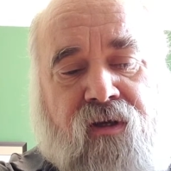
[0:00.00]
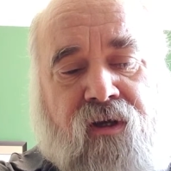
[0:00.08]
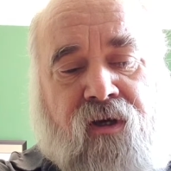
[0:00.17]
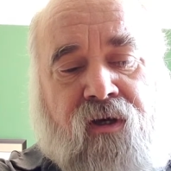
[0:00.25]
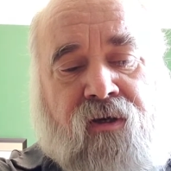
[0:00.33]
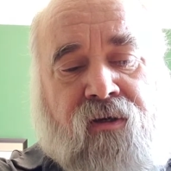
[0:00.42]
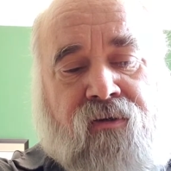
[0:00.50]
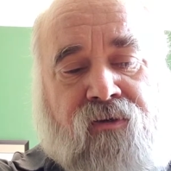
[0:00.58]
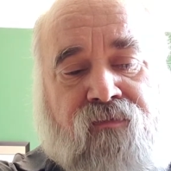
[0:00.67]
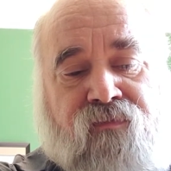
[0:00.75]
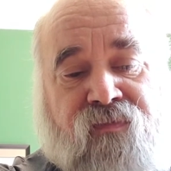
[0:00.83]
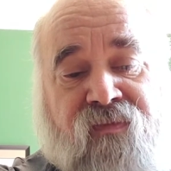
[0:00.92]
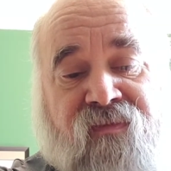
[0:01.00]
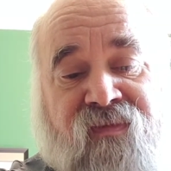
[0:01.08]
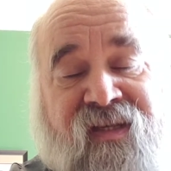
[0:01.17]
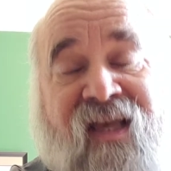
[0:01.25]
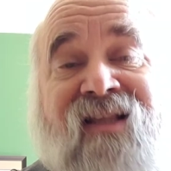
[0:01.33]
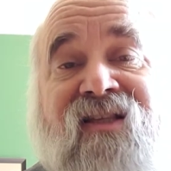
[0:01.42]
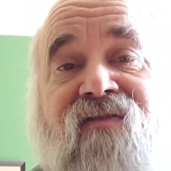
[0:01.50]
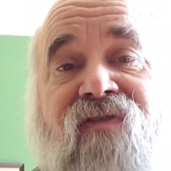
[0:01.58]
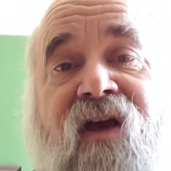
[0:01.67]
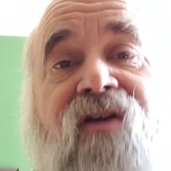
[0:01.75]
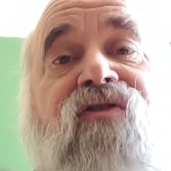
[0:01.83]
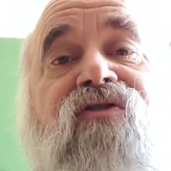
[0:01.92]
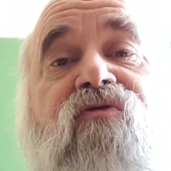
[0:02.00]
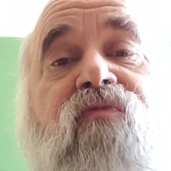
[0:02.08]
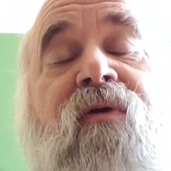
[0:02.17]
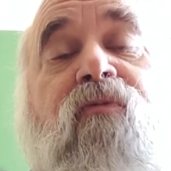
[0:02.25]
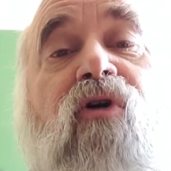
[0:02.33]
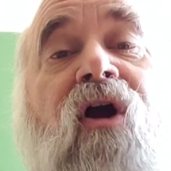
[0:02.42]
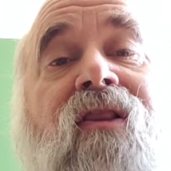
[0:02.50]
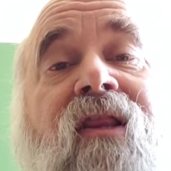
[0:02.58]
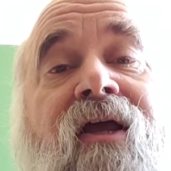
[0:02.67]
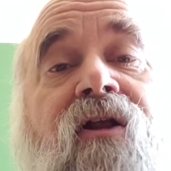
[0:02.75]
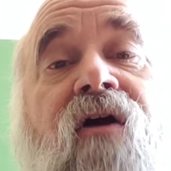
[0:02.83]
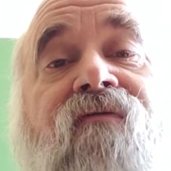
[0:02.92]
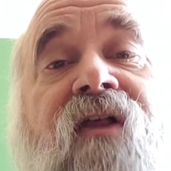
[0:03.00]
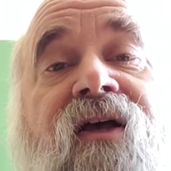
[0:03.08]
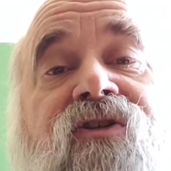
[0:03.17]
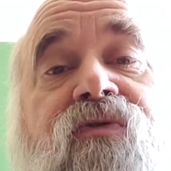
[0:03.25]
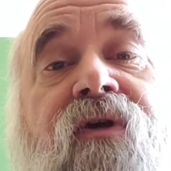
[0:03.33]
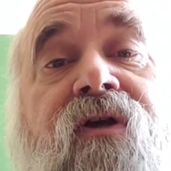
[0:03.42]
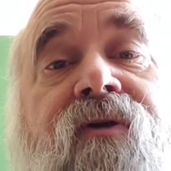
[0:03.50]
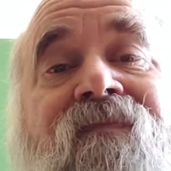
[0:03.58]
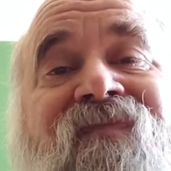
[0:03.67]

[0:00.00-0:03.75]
uh, tens of thousands of people got laid off last week.